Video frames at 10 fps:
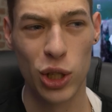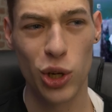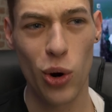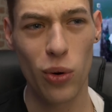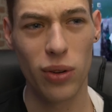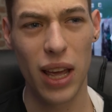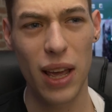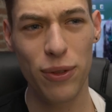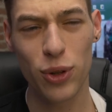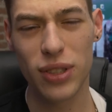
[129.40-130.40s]
So
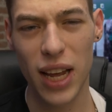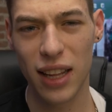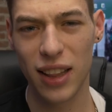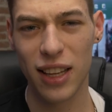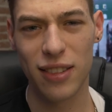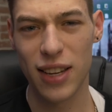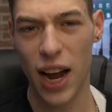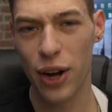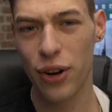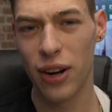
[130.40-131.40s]
if you take the
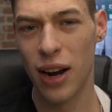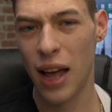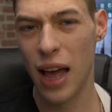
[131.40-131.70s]
entire